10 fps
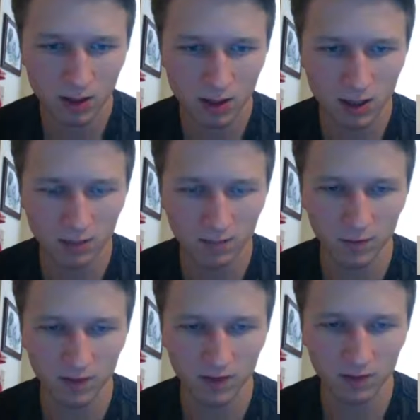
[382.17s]
And the
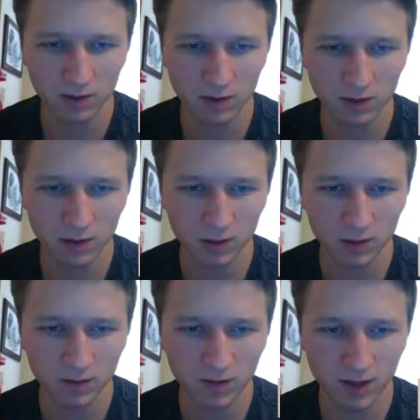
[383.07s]
first thing we need to do is
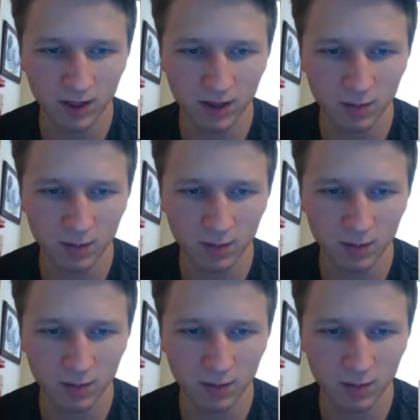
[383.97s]
find the